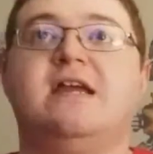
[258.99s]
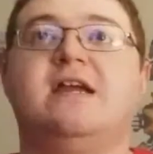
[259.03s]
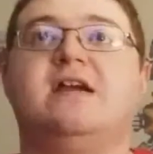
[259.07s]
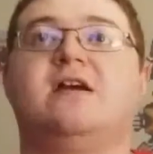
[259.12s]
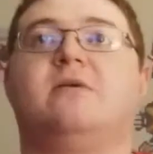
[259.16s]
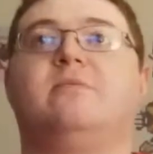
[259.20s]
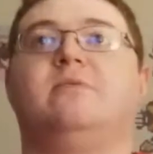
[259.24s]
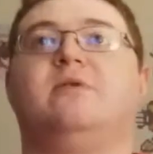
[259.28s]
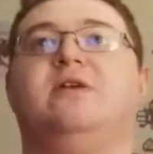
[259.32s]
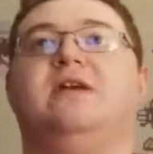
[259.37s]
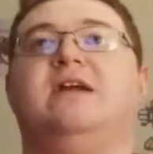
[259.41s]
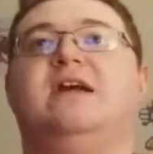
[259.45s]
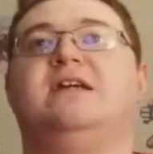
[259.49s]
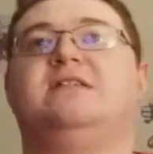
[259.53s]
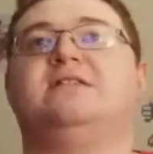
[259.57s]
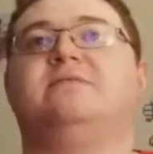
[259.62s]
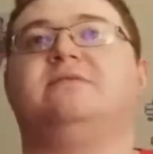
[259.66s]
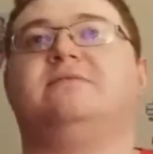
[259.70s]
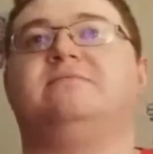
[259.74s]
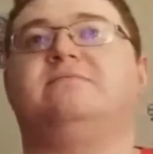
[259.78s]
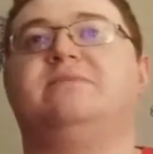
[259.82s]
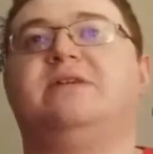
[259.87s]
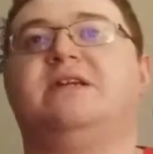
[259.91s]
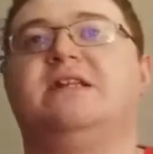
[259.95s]
here, but he
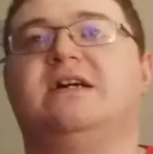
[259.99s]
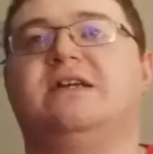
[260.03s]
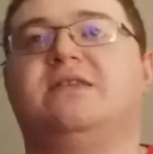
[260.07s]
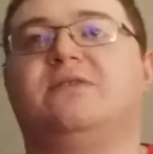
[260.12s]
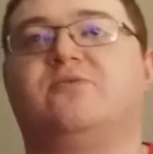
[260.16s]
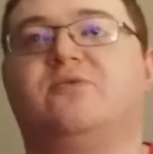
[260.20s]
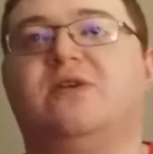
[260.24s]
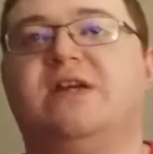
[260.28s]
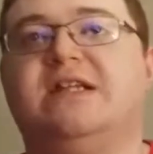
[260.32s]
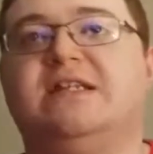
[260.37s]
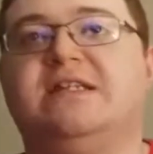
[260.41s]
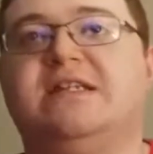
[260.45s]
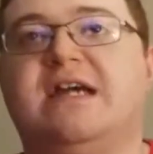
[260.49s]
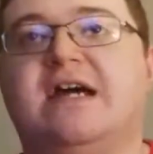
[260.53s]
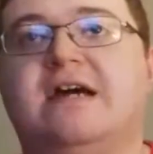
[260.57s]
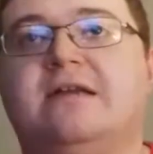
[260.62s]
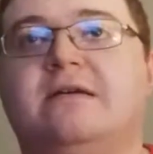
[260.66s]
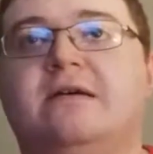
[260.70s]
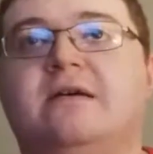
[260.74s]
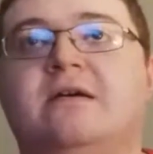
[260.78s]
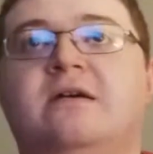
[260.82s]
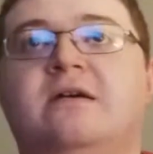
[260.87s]
hasn't been on the ring yet.